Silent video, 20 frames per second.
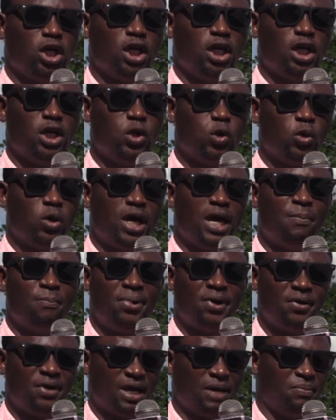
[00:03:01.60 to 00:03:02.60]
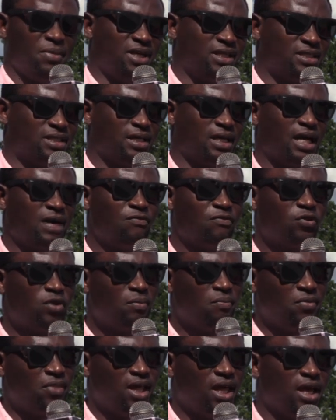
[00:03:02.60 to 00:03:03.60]
you know, empowerment. And
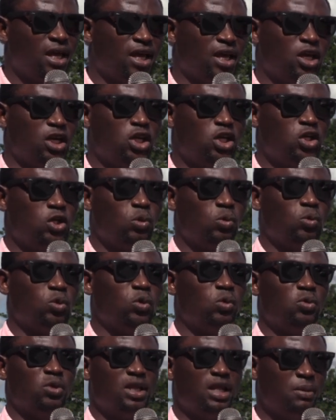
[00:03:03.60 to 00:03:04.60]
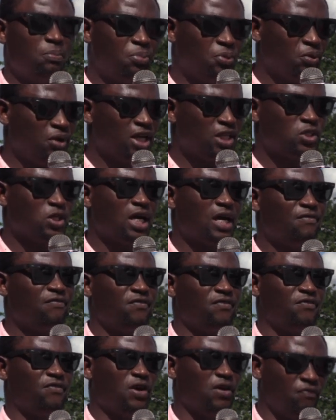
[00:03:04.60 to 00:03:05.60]
from there, you liberate, you have
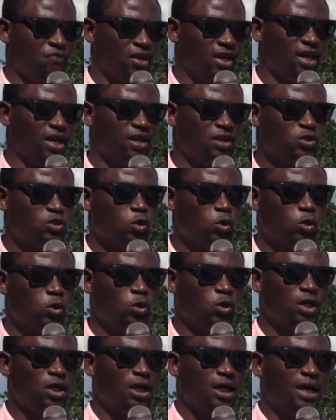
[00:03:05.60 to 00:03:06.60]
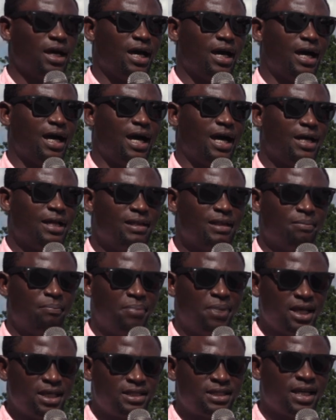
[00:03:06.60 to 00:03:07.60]
fear. So, and the
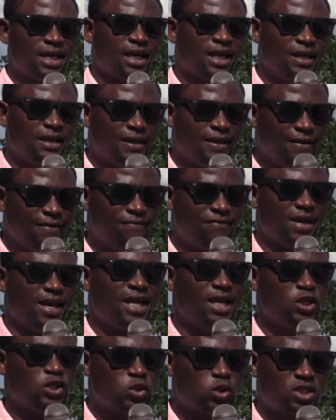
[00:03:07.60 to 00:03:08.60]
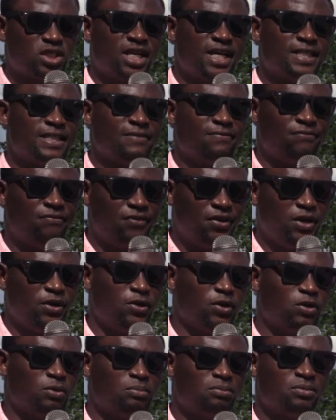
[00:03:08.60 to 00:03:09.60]
best thing that can give any society
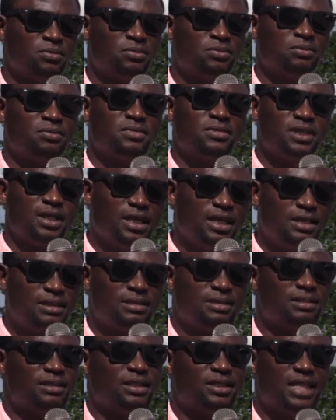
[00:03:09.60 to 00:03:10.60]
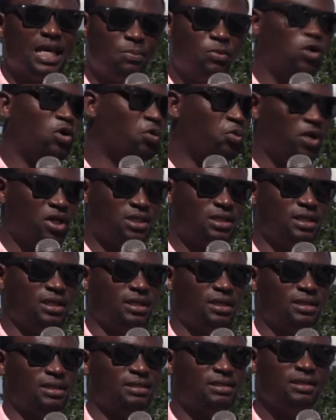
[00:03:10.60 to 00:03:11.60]
freedom is
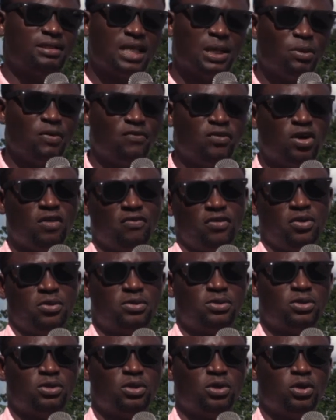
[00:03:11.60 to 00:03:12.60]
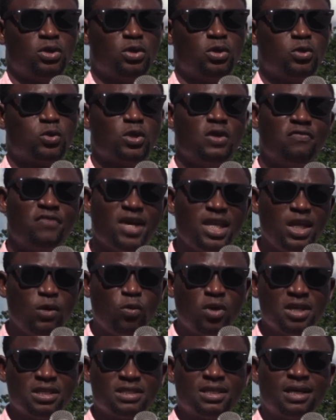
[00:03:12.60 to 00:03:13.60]
democracy, system of governance. So if
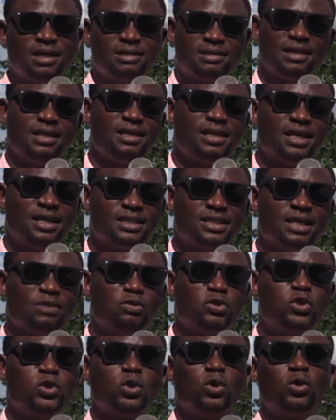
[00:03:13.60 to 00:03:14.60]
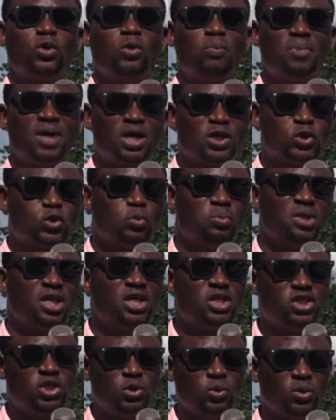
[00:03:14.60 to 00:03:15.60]
anyone is not saying that we should go back to
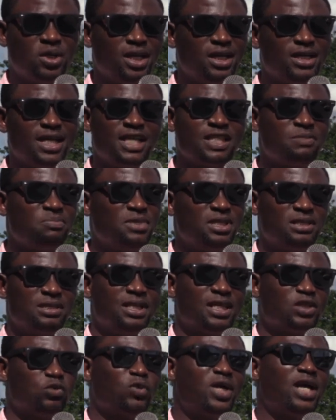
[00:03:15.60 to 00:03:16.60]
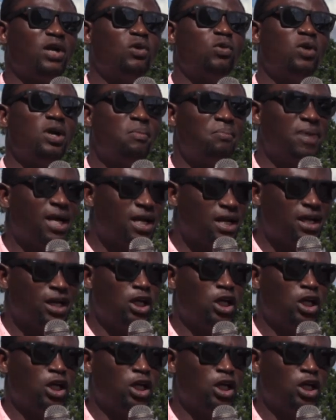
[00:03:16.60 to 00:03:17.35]
military rule, then that means that we are going back